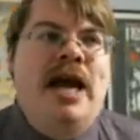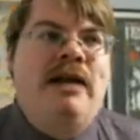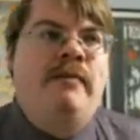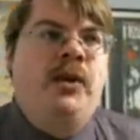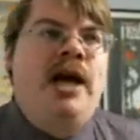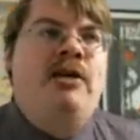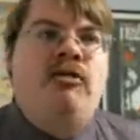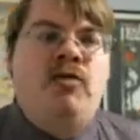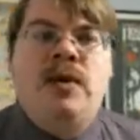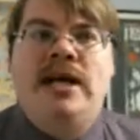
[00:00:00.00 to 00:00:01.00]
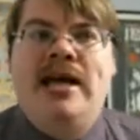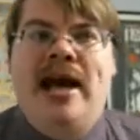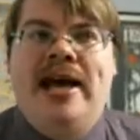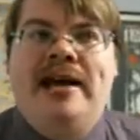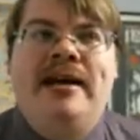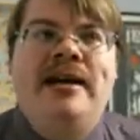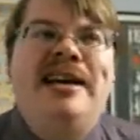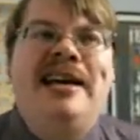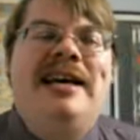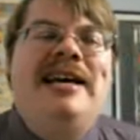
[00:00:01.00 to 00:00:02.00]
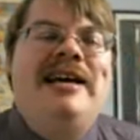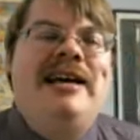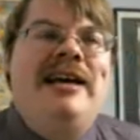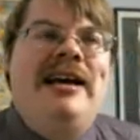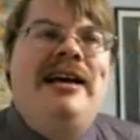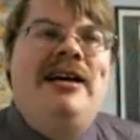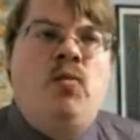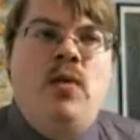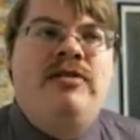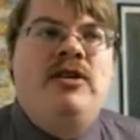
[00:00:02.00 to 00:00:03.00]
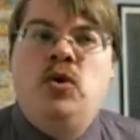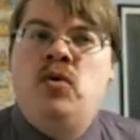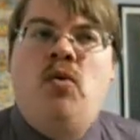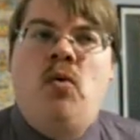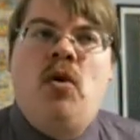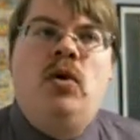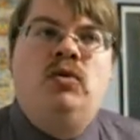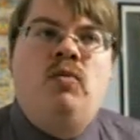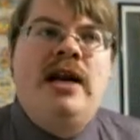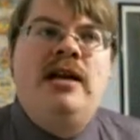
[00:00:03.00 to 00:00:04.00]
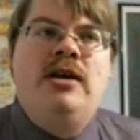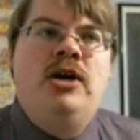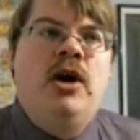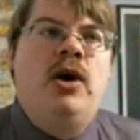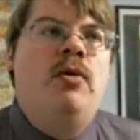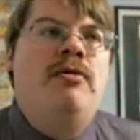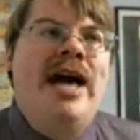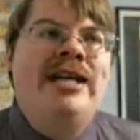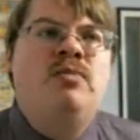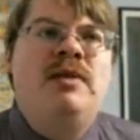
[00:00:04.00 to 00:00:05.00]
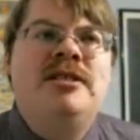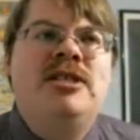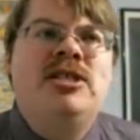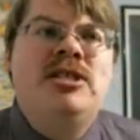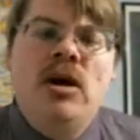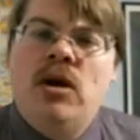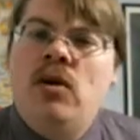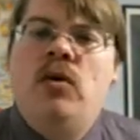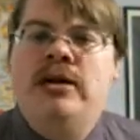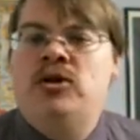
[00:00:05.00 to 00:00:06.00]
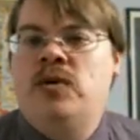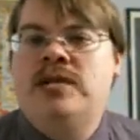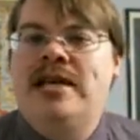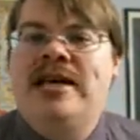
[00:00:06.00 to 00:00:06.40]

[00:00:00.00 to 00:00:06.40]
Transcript: playing through it again, uh, with Nuka World ready to go. That's been so interesting and